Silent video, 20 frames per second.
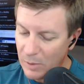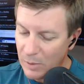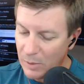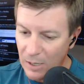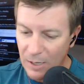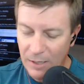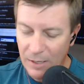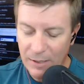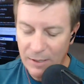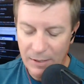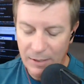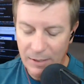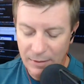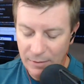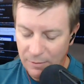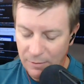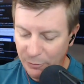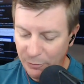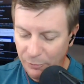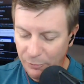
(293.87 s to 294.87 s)

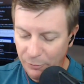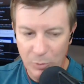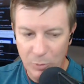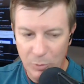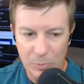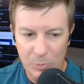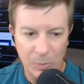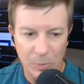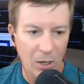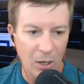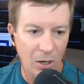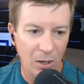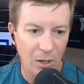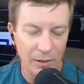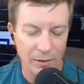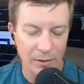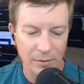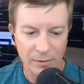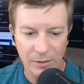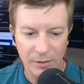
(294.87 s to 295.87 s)
And football
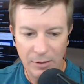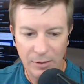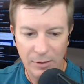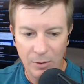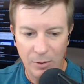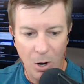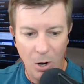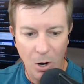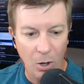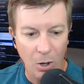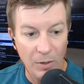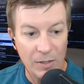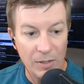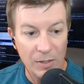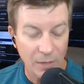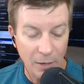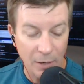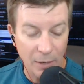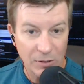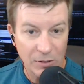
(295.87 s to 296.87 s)
and, all this
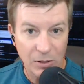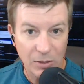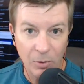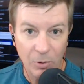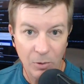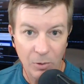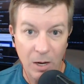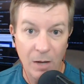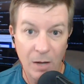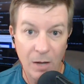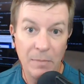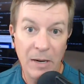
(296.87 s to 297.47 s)
stuff is going on.